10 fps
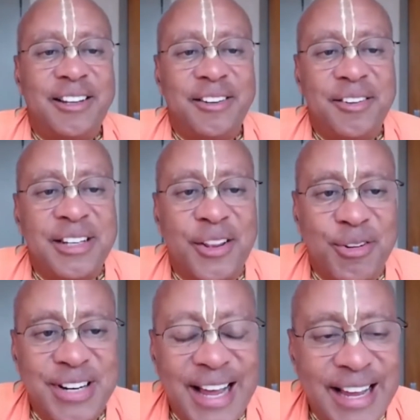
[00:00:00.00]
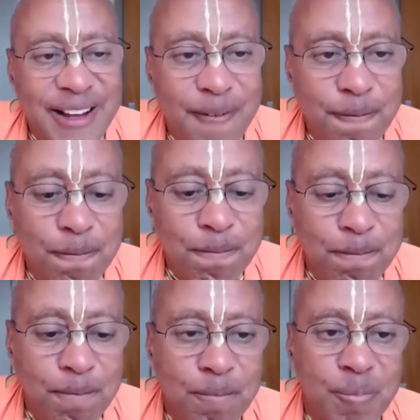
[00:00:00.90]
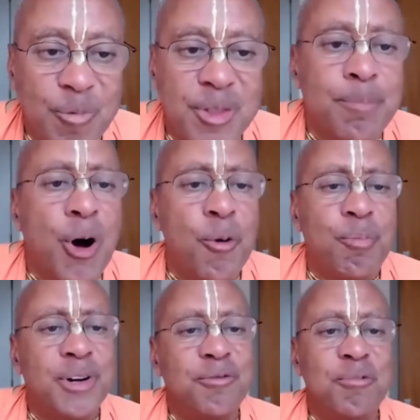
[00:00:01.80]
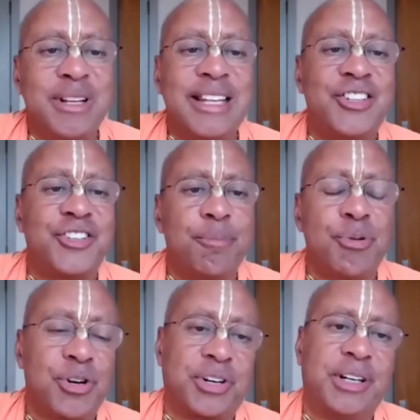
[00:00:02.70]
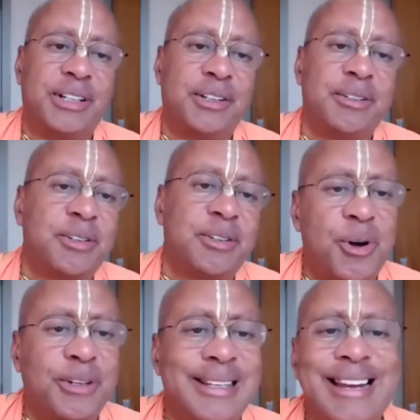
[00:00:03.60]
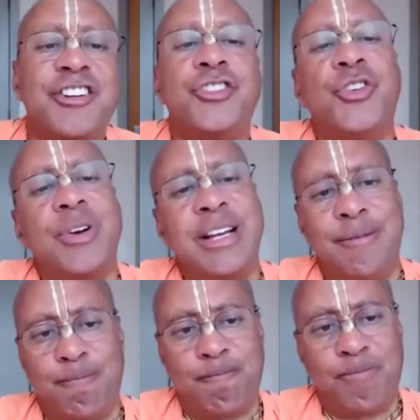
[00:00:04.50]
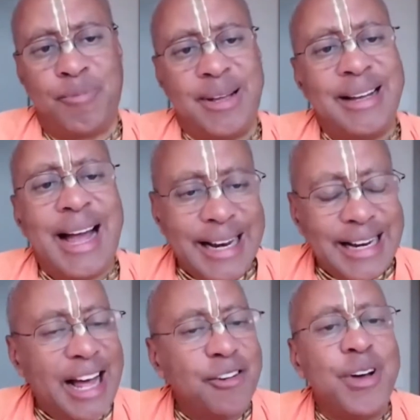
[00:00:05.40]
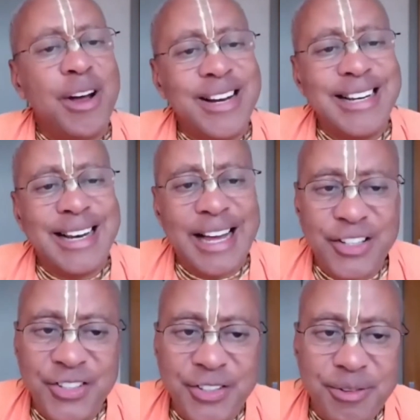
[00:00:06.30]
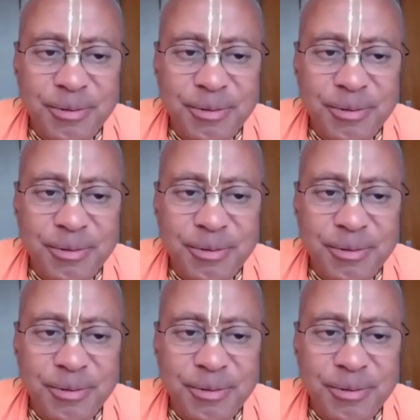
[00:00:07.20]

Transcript: The other day, the Pope released a book called Let Us Dream, and it had very nice